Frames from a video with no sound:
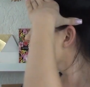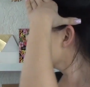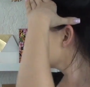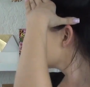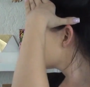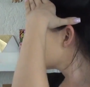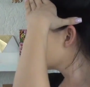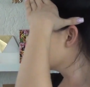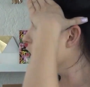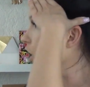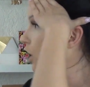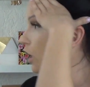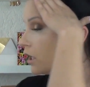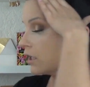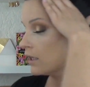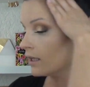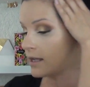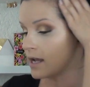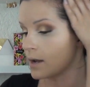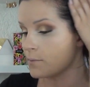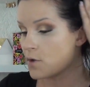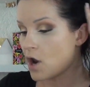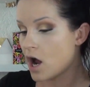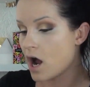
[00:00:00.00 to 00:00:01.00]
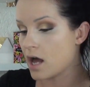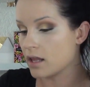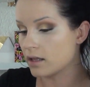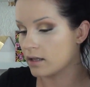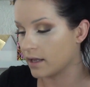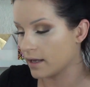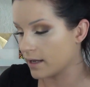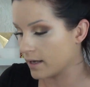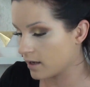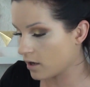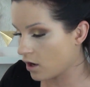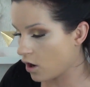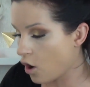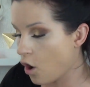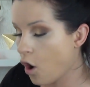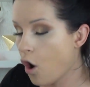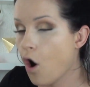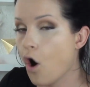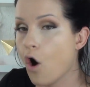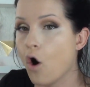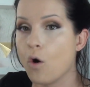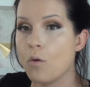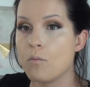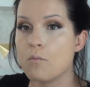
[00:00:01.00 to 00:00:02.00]
looks good. Like I'm not like,
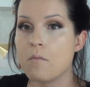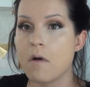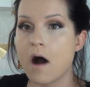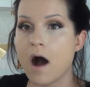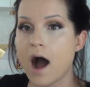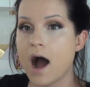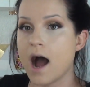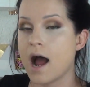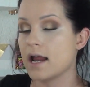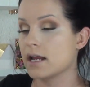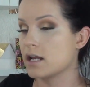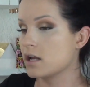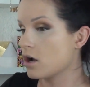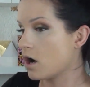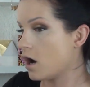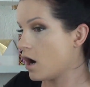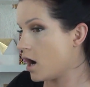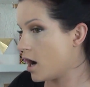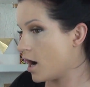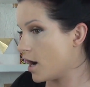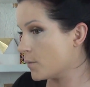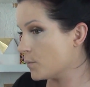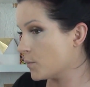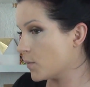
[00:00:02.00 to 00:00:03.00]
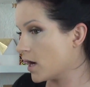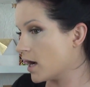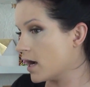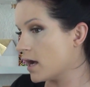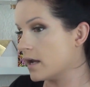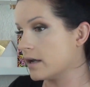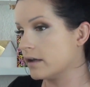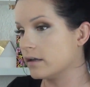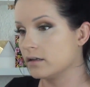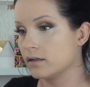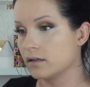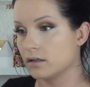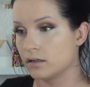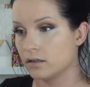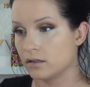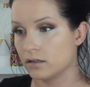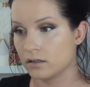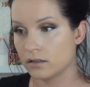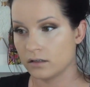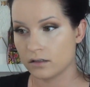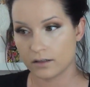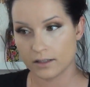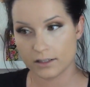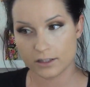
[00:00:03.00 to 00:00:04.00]
oh my god, but
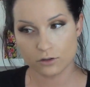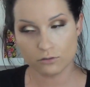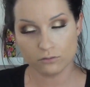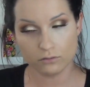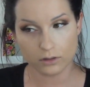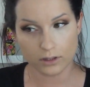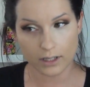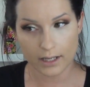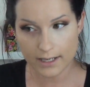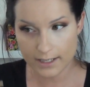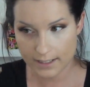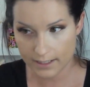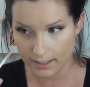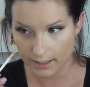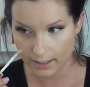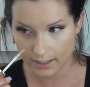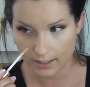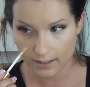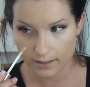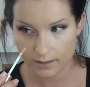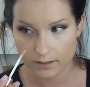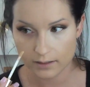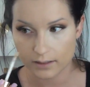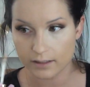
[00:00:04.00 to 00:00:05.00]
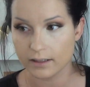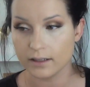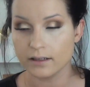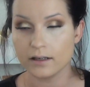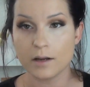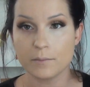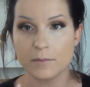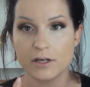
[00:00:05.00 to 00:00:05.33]
I do like it.